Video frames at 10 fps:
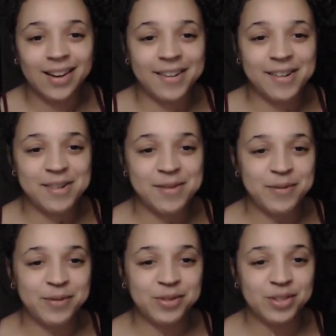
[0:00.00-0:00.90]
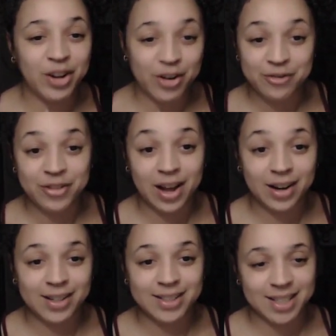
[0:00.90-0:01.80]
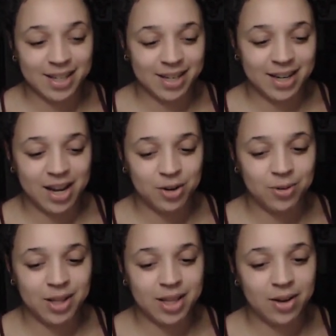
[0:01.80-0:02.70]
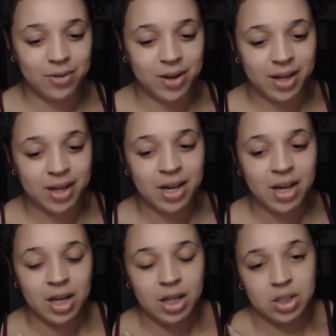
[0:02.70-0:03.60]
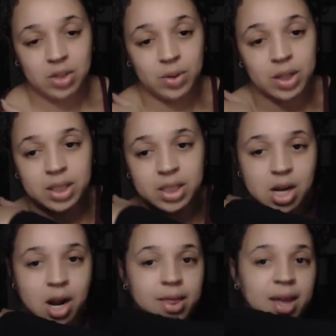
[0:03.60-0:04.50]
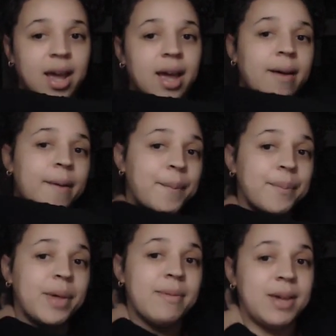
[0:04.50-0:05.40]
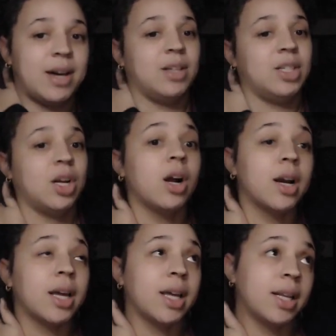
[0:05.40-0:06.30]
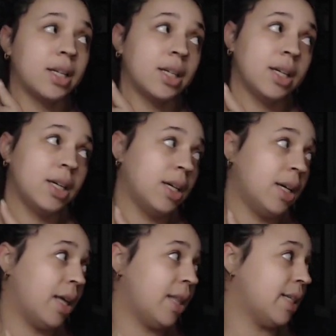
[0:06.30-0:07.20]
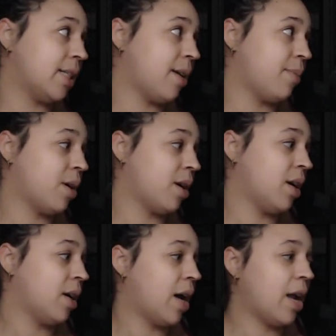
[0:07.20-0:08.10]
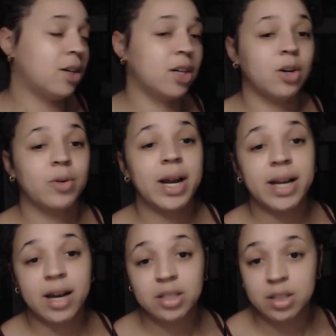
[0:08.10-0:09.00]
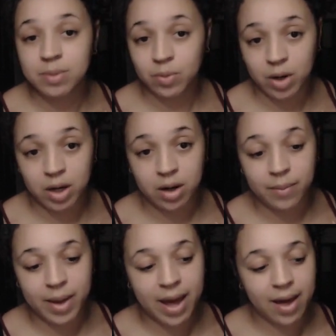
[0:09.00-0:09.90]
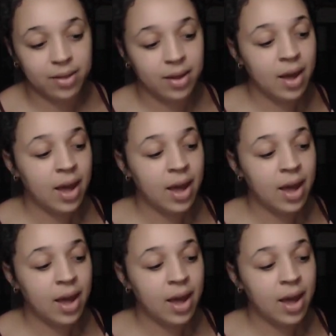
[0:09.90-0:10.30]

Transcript: um, learn phonics and how to read that way. So we're gonna start that. Maybe y'all start it in the summer. I don't know. Right now she's been working on math